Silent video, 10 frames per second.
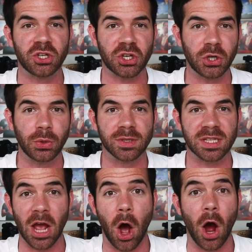choose
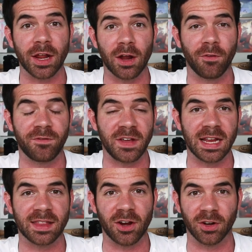the audio
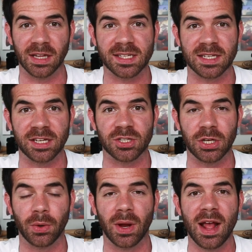feed that you're listening
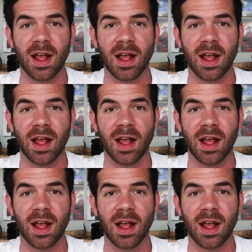to,